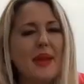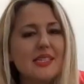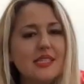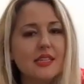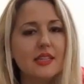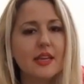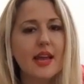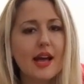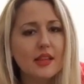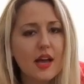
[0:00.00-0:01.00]

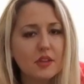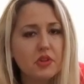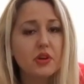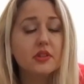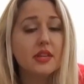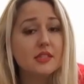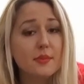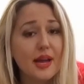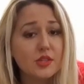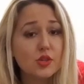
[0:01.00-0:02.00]
basically, Alejandro De
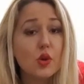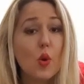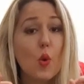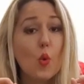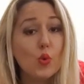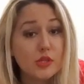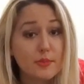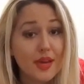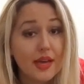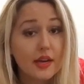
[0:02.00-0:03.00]
Tomaso was a
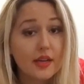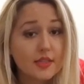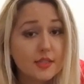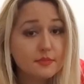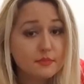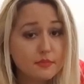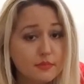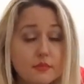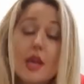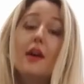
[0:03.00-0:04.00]
badass. Mm-hmm.